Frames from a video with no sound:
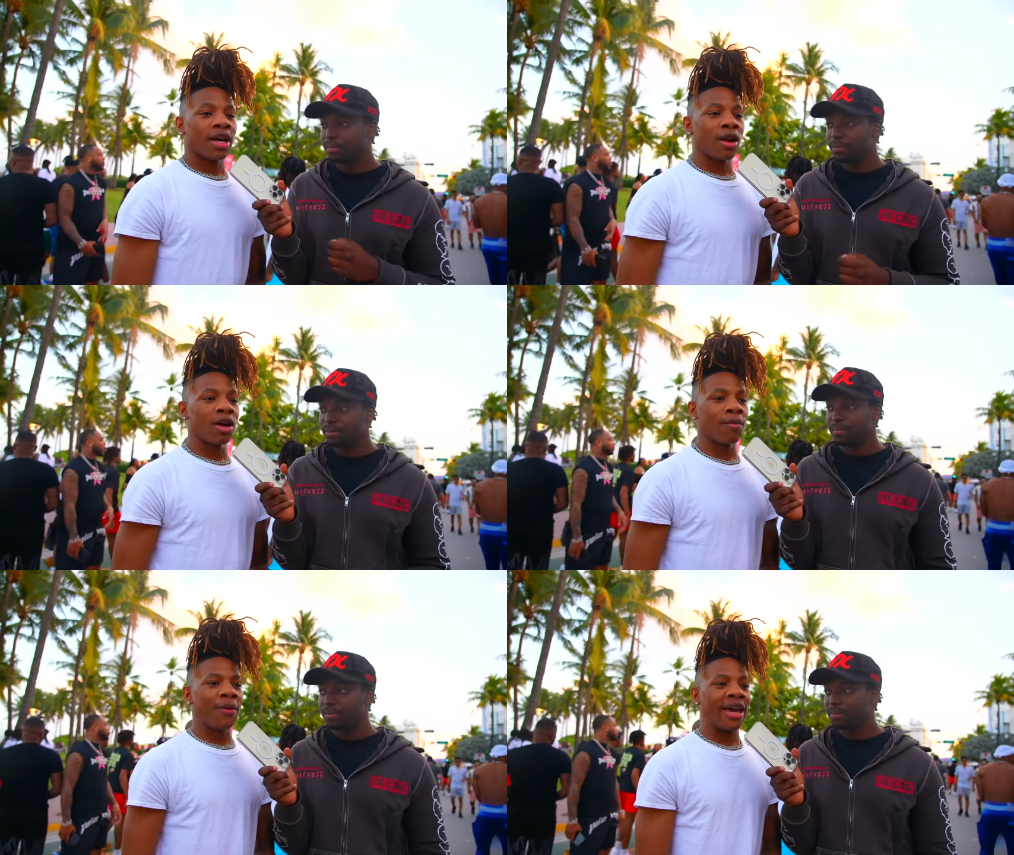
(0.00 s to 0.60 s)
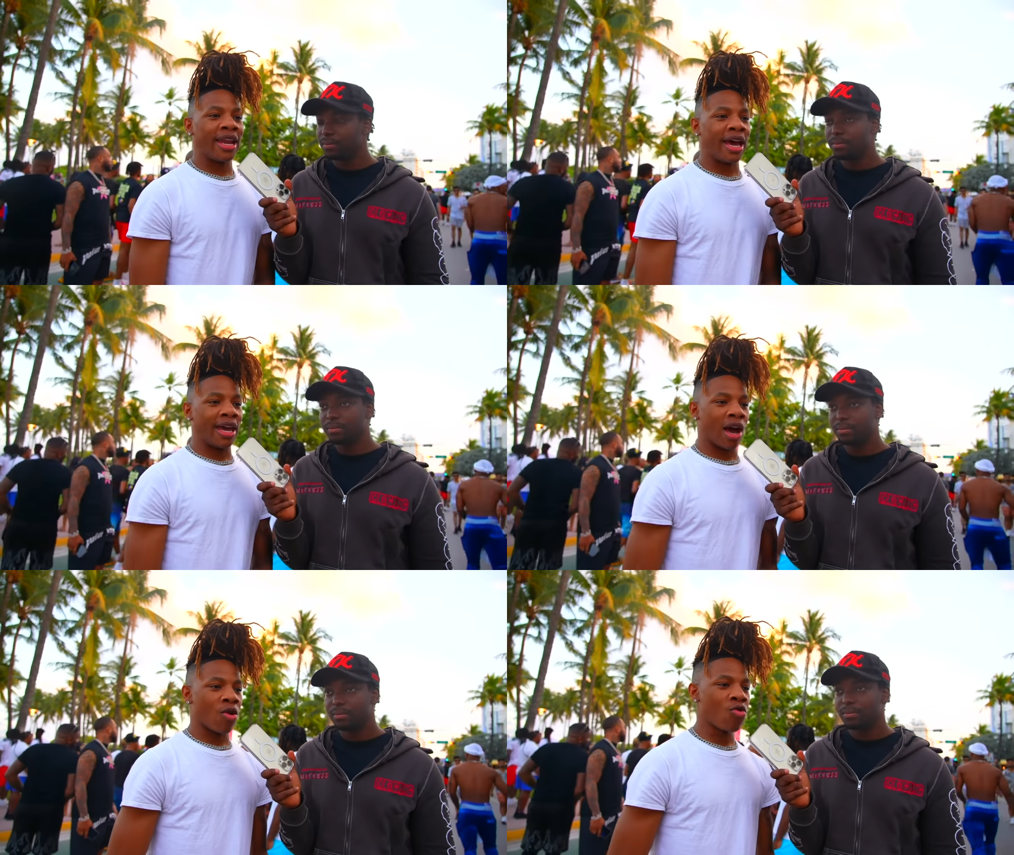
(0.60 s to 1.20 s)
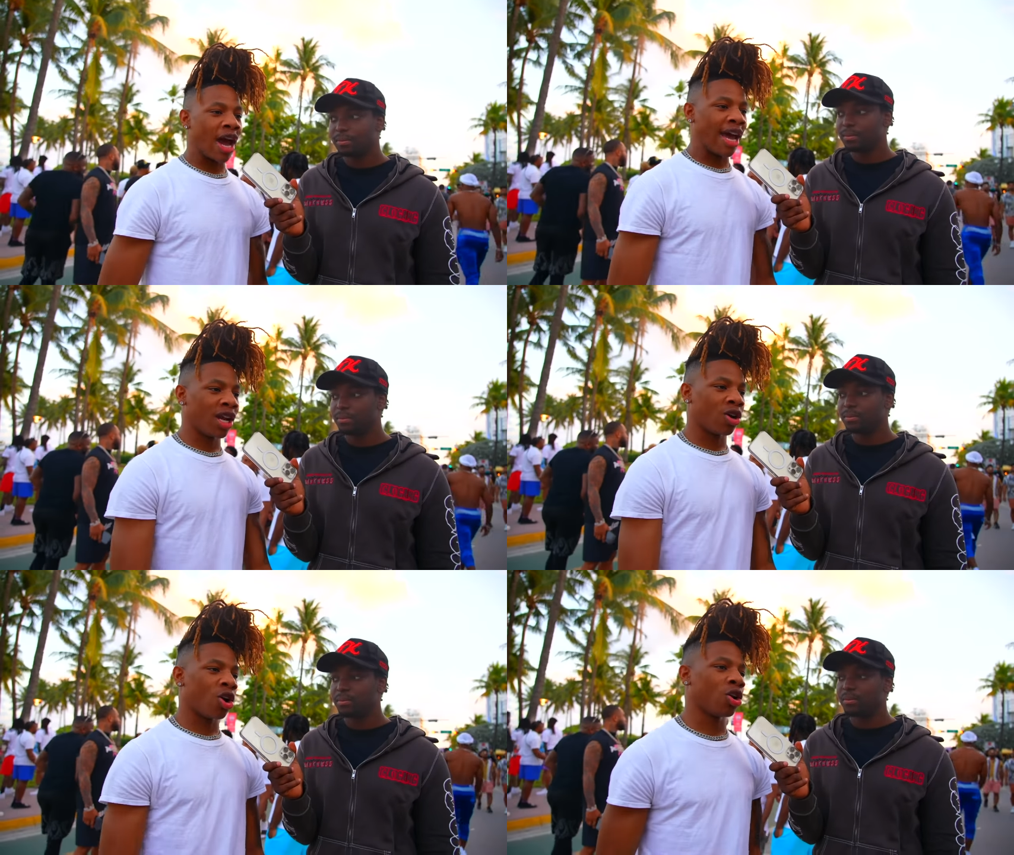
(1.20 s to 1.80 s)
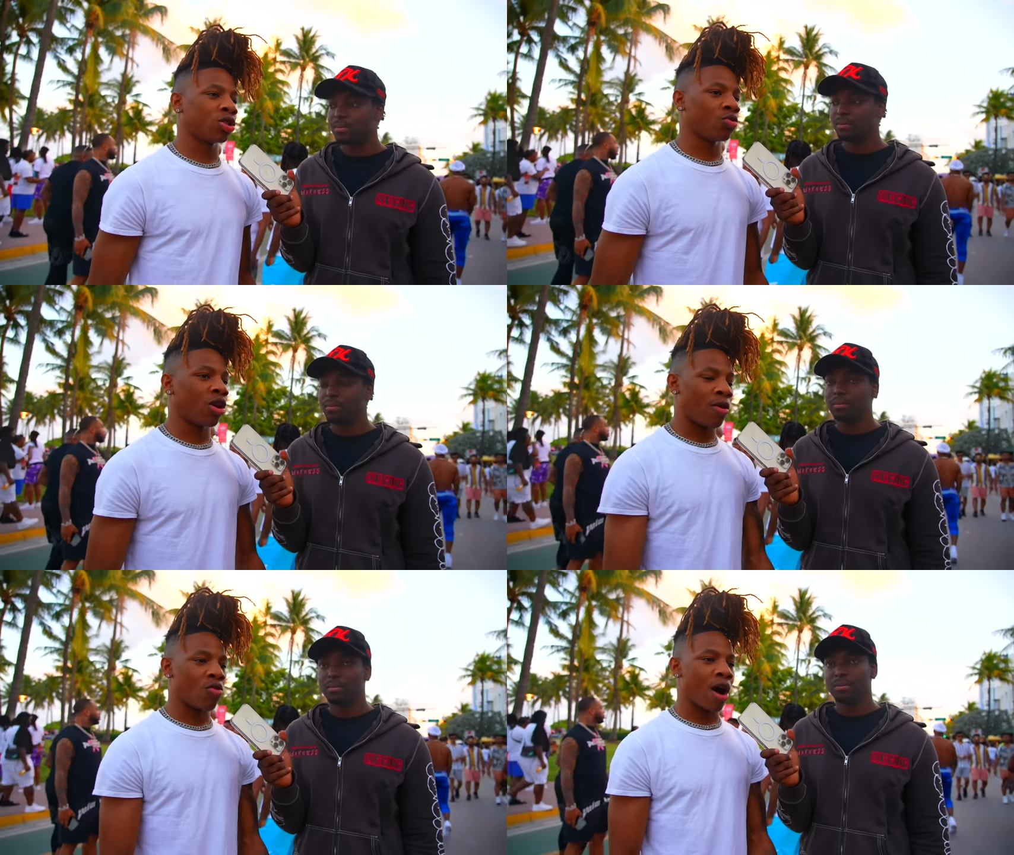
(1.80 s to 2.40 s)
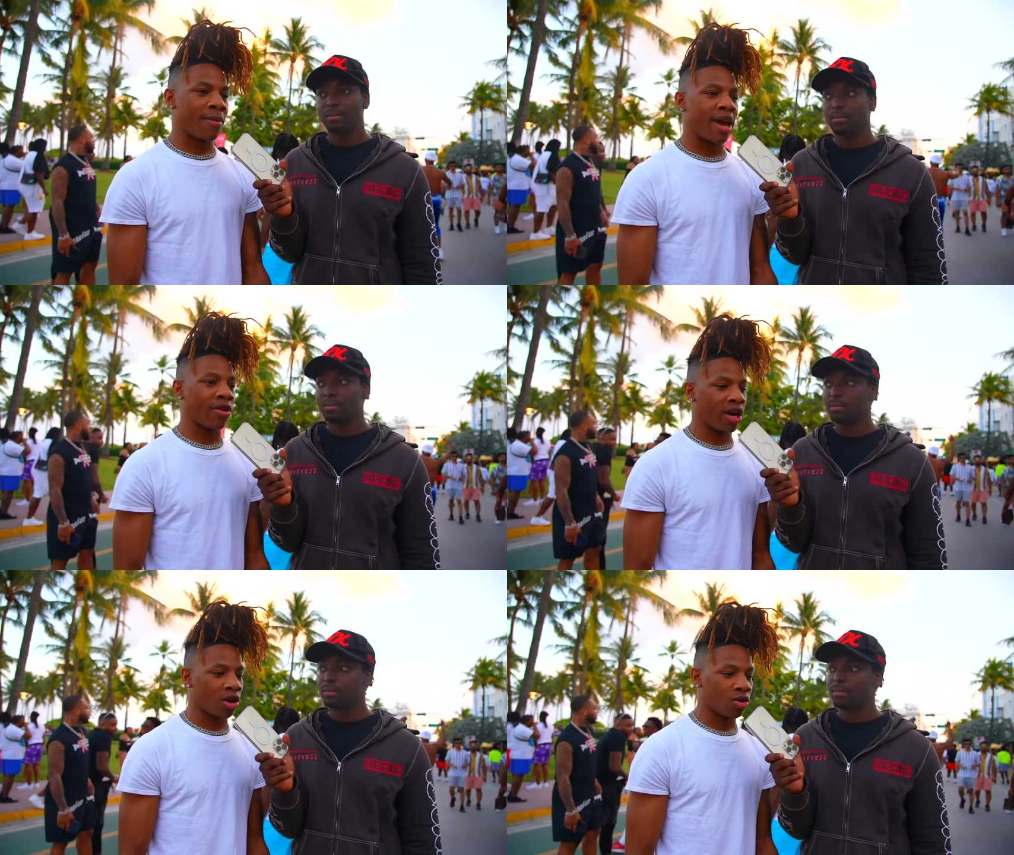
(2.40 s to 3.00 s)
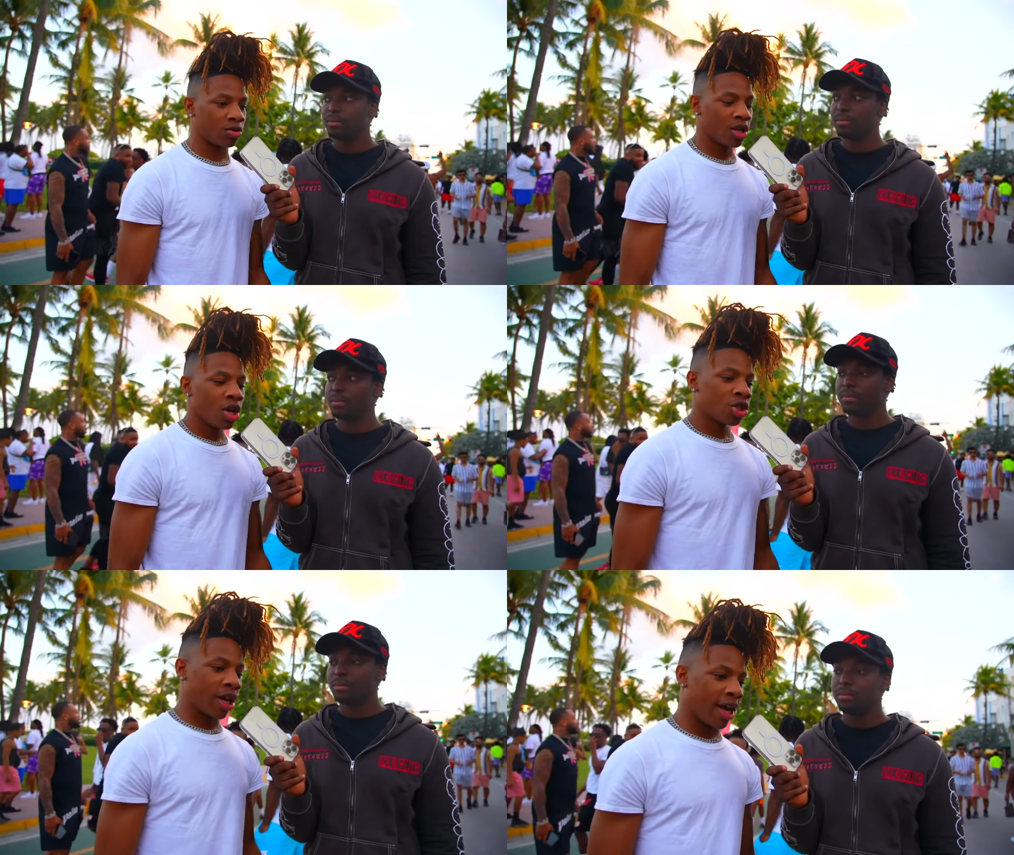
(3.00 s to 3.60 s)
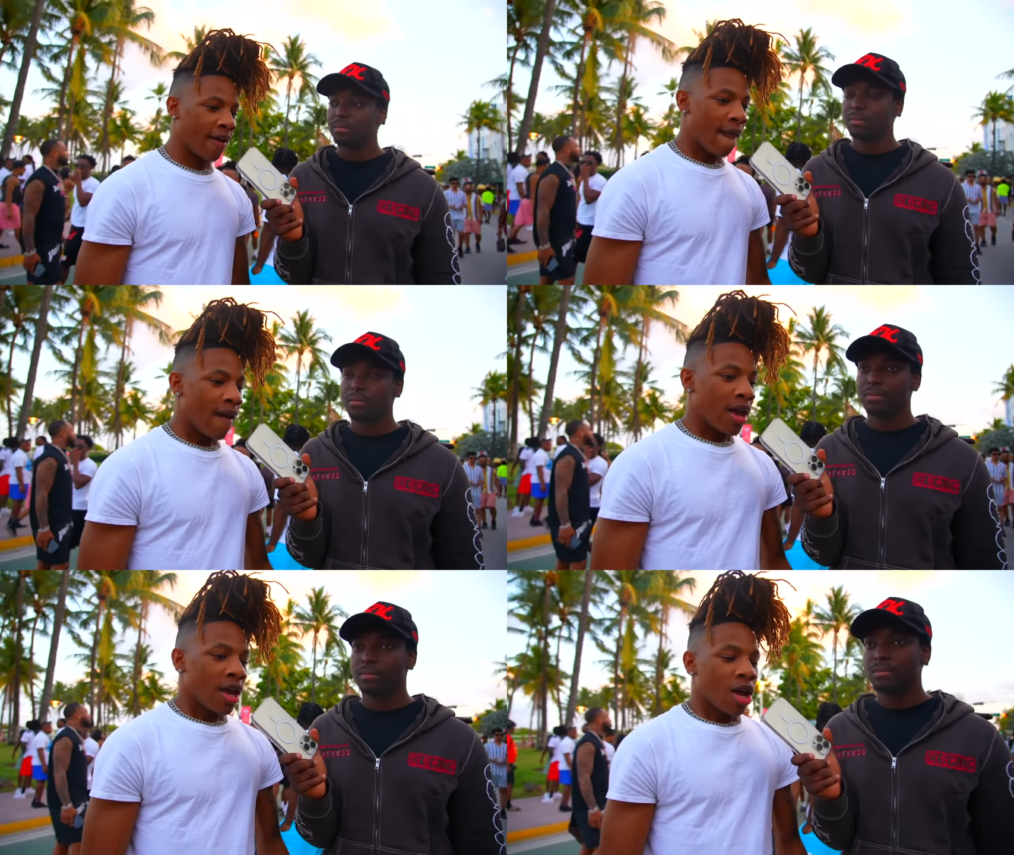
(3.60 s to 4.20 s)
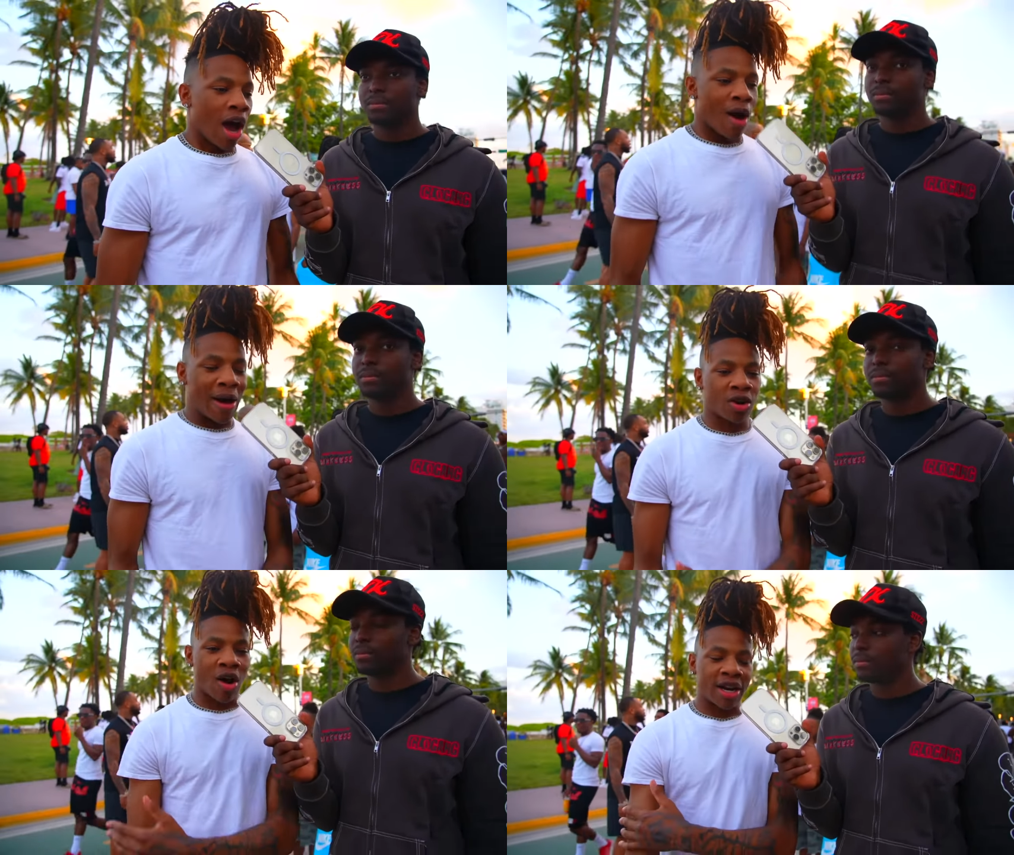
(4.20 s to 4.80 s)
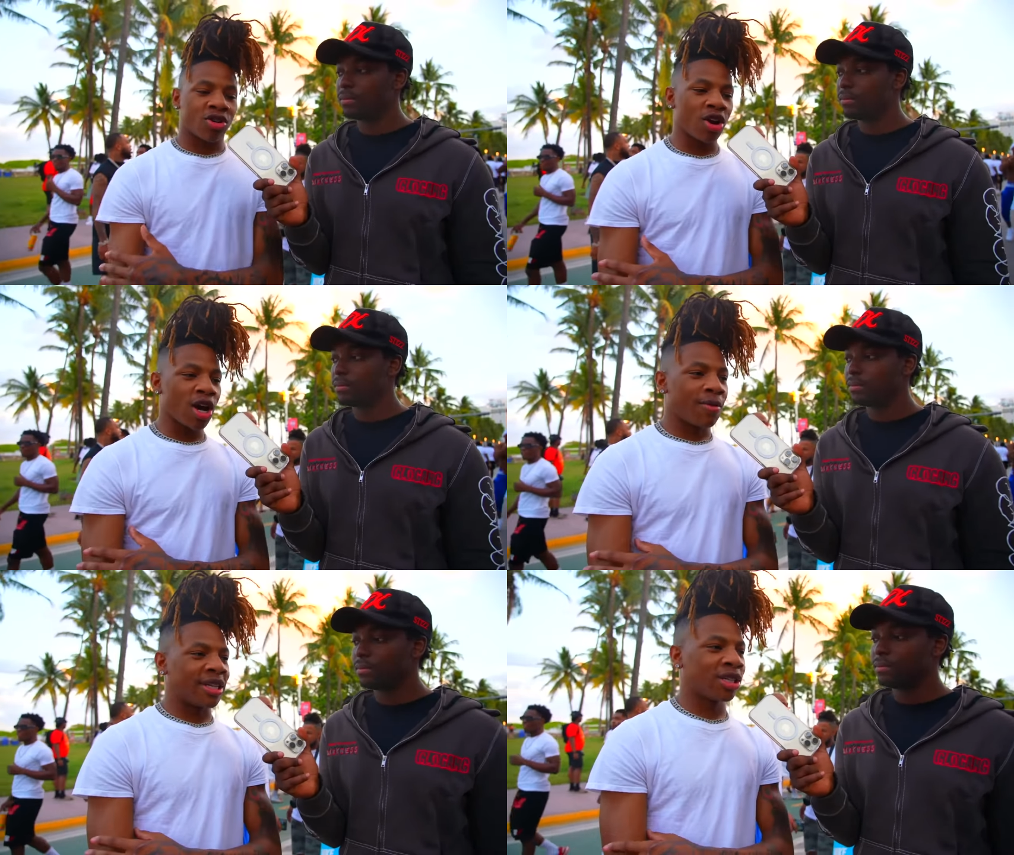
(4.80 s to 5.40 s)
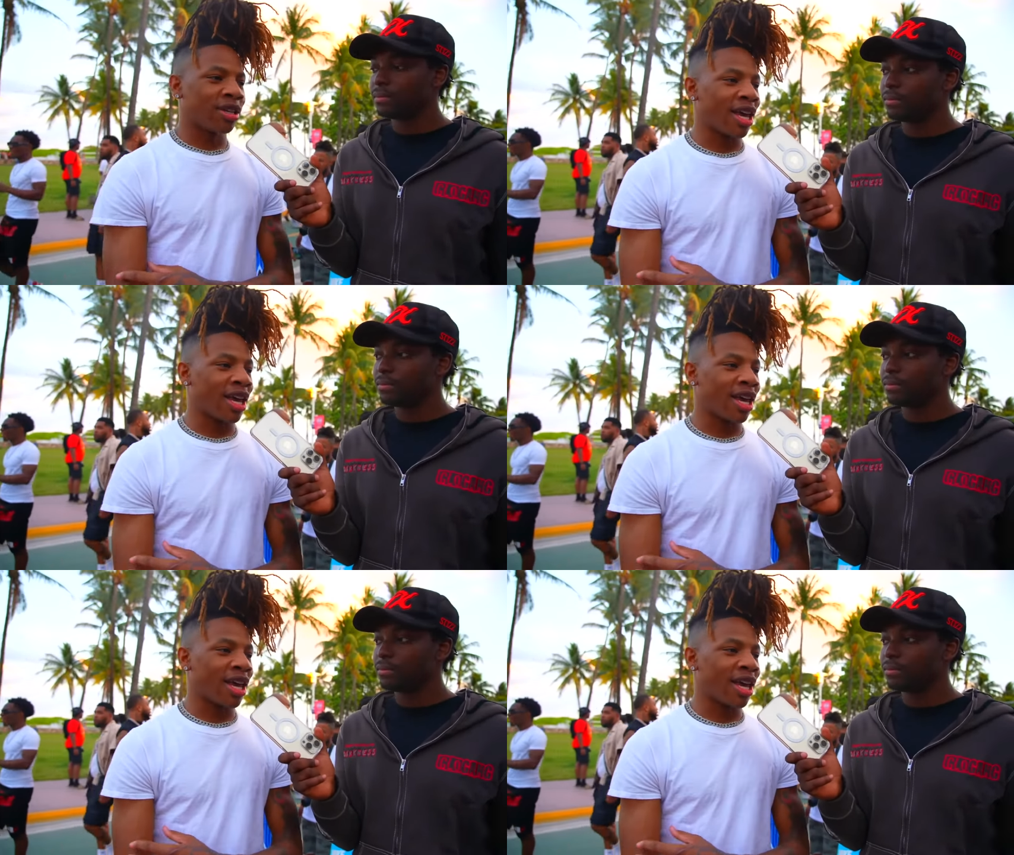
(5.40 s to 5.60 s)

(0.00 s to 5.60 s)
Speaker 1: A little bit. Like we got hella hoes where, where I'm at right now. So like. I'm about to go out the crib, and she was